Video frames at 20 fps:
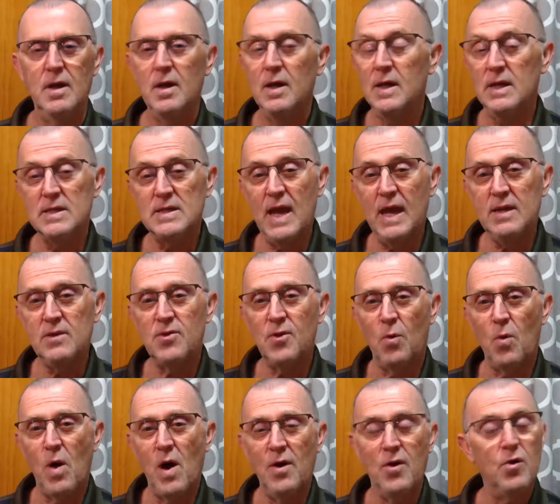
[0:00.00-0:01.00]
He takes the
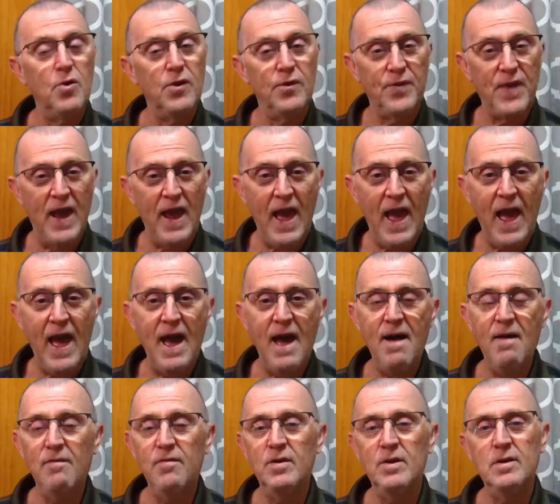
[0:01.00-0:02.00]
water that they
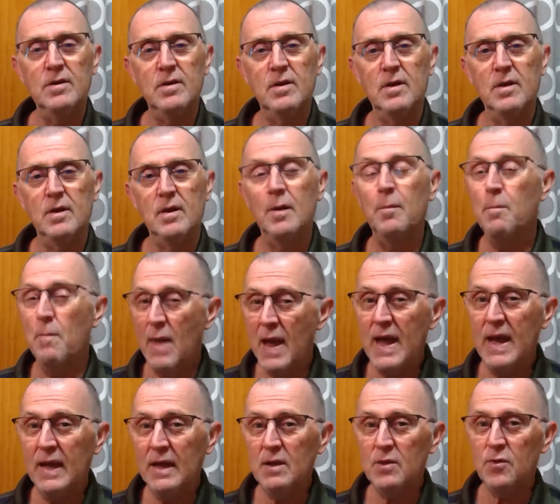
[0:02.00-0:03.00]
have and
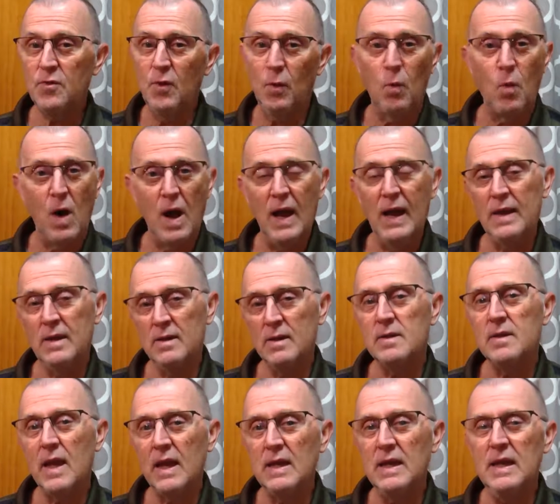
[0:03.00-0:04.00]
makes the wine that
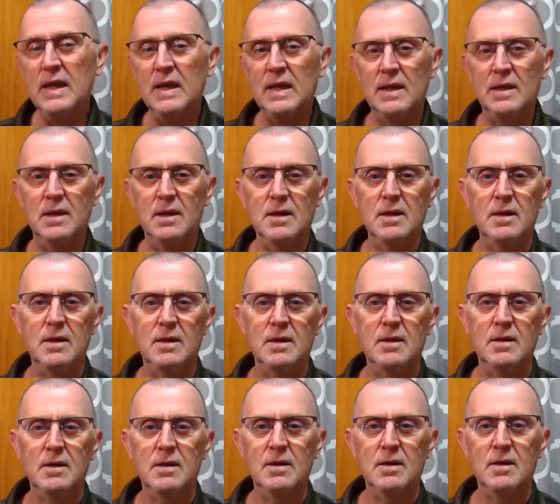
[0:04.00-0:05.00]
they need.
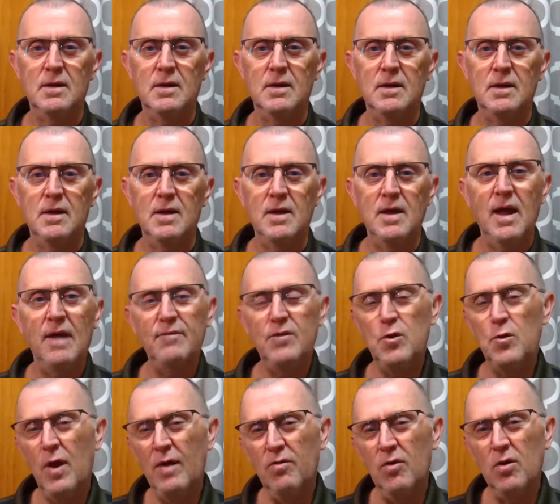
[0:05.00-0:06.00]
Have
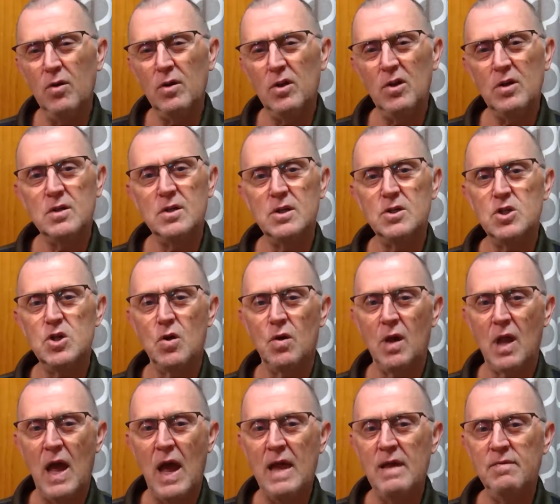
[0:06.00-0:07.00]
you ever looked at your
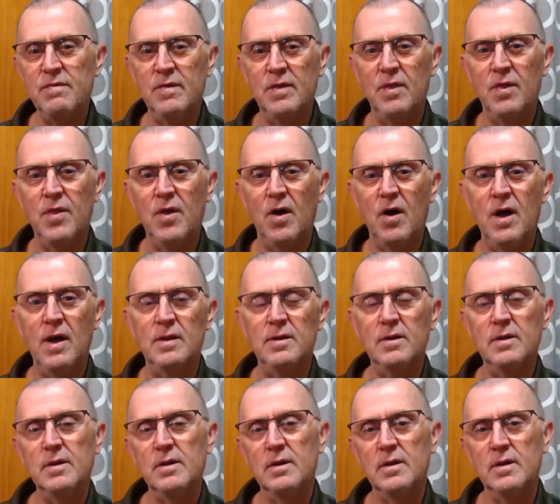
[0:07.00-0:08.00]
life and thought,
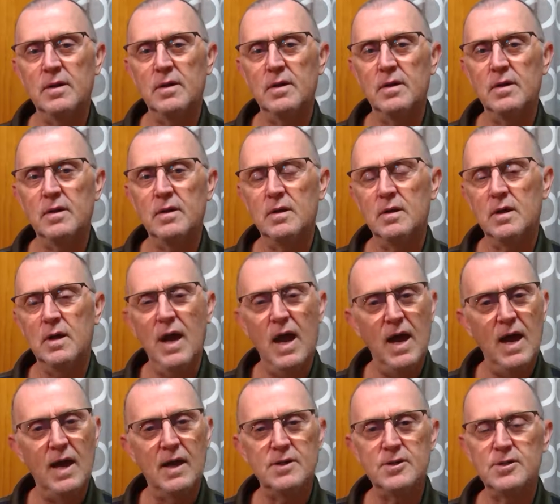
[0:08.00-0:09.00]

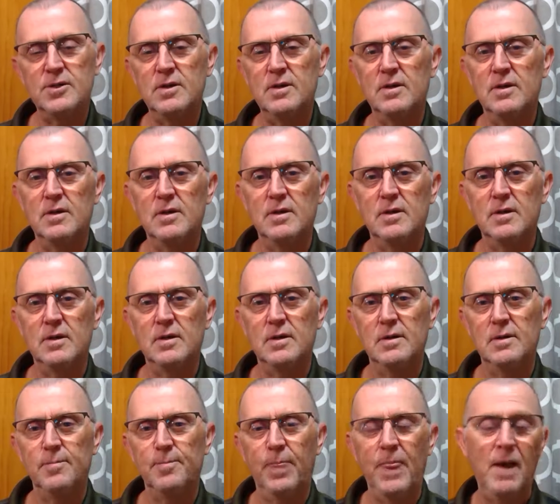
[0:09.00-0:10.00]
gosh,
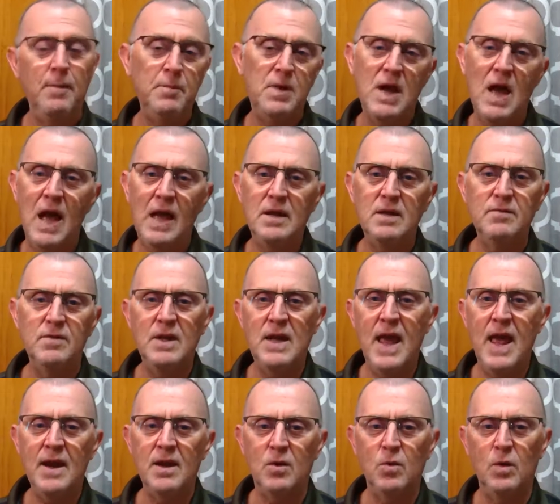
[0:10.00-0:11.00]
I'm kind of
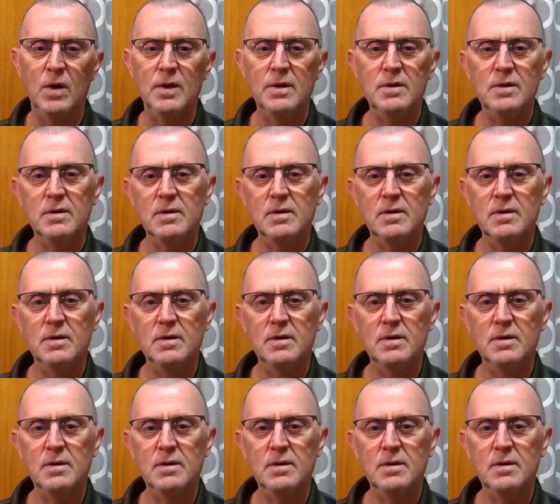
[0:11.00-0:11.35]
inadequate.